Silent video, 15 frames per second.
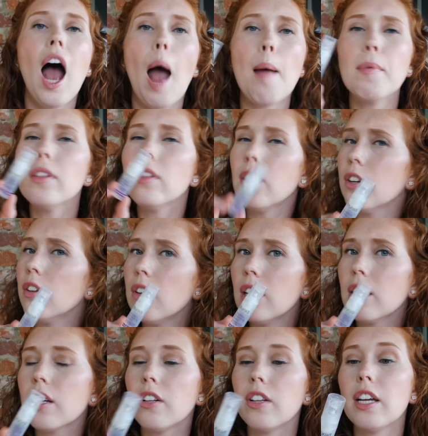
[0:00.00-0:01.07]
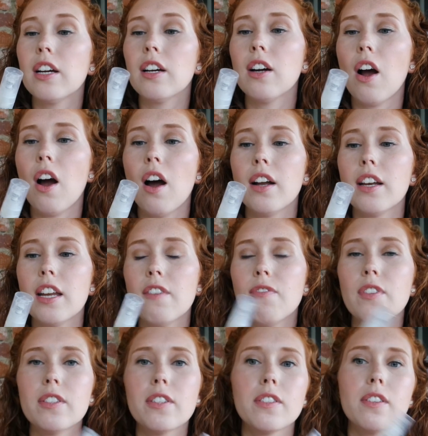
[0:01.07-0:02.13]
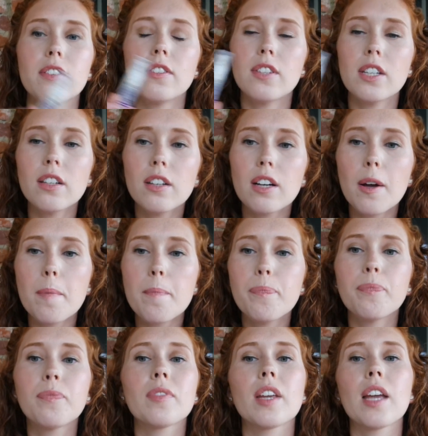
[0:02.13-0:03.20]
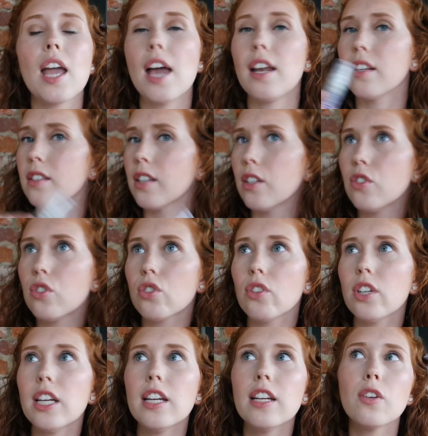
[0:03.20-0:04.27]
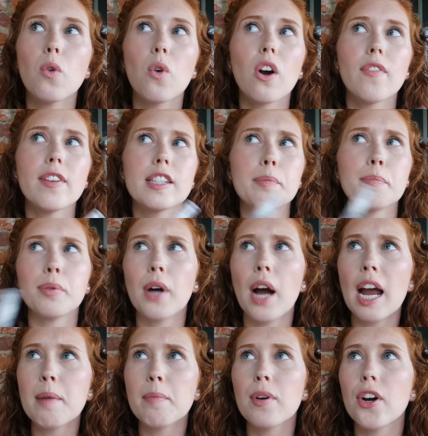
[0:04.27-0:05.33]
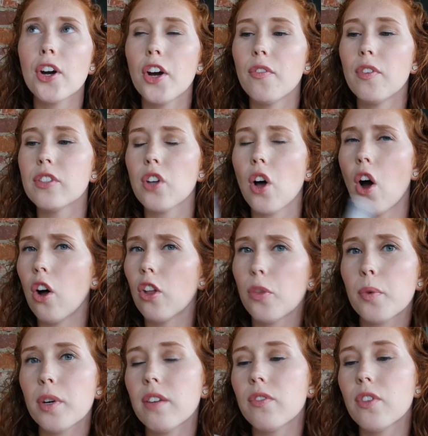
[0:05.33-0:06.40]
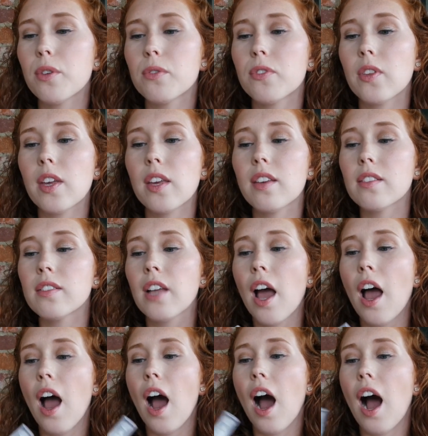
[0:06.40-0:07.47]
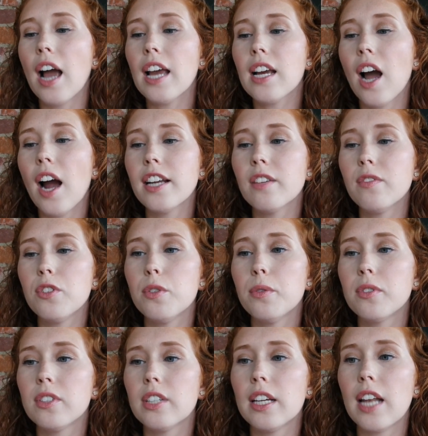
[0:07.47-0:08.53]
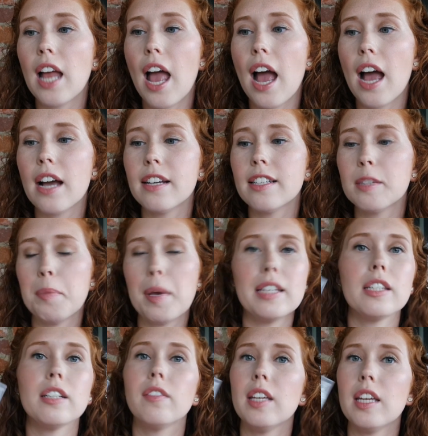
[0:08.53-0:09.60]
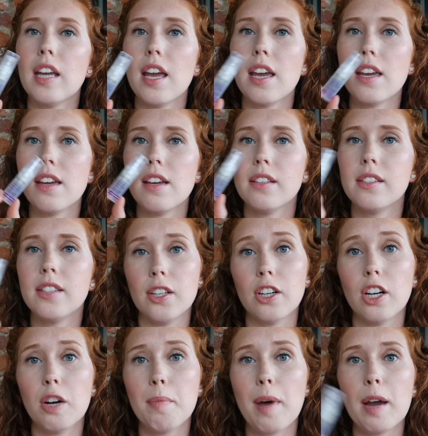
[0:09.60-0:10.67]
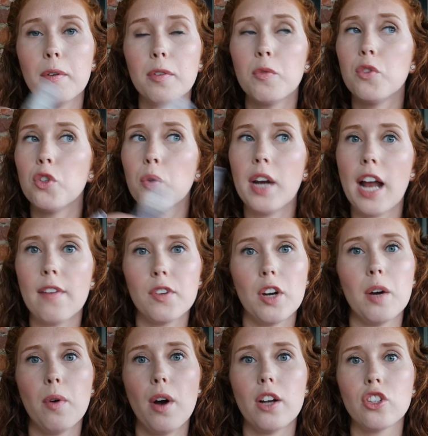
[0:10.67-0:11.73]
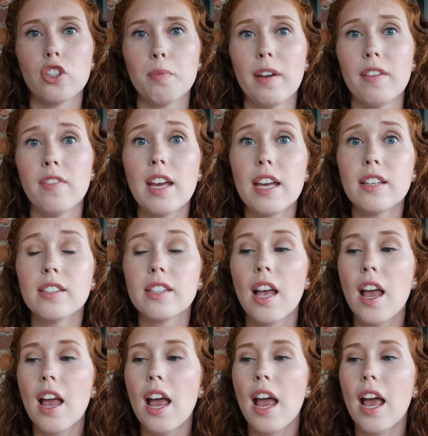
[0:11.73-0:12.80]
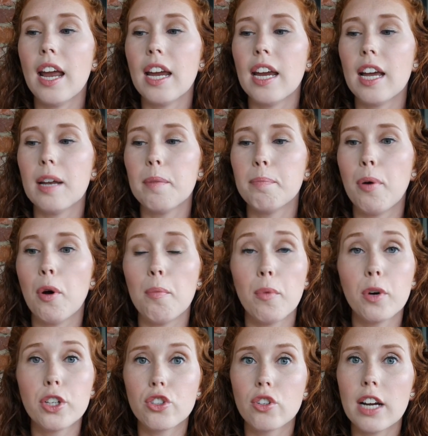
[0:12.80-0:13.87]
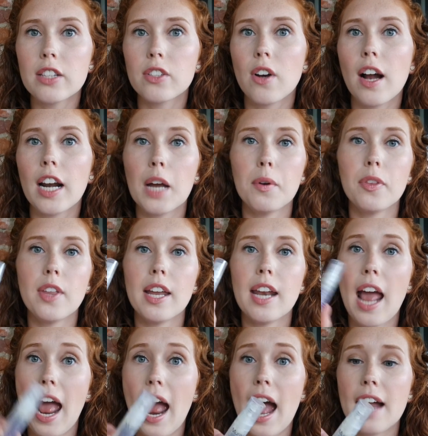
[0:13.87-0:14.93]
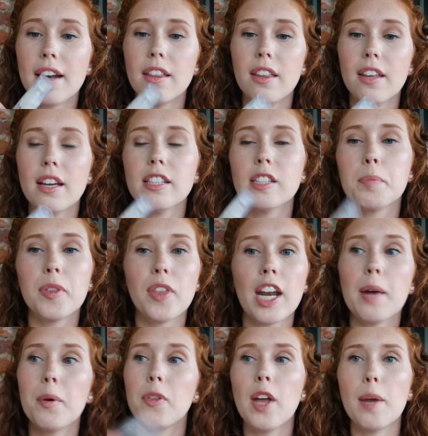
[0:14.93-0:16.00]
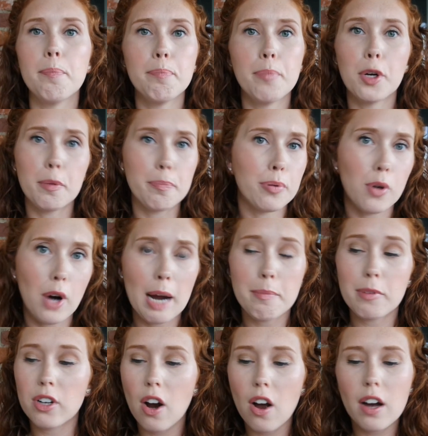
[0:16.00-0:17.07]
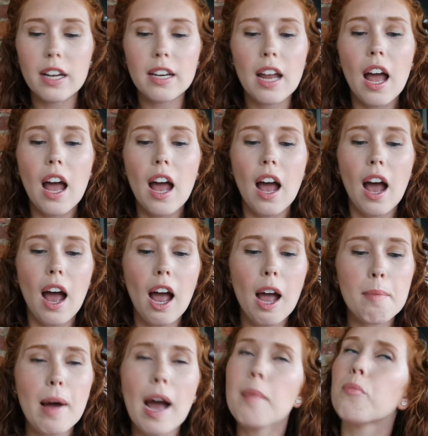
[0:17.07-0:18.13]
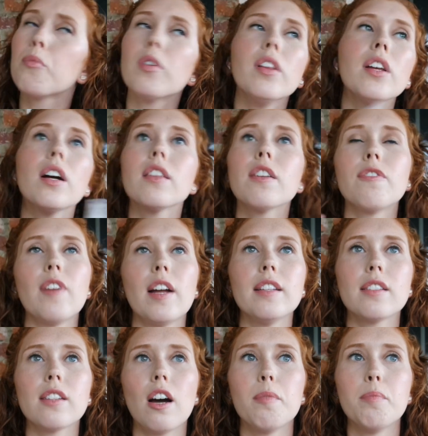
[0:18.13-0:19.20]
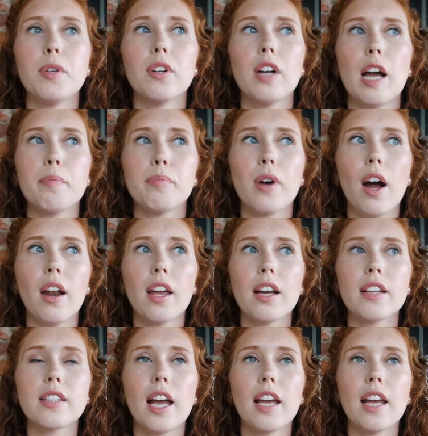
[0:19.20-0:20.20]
I'm a little unclear on if this is a serum, and a sunscreen or if it's a primer or if it's all three of those things. I kind of used it as basically a serum. I would do it after I washed my face and put moisturizer on. I would then add this, but then I would then put a primer on. Um, I'm really on the fence on Murad products.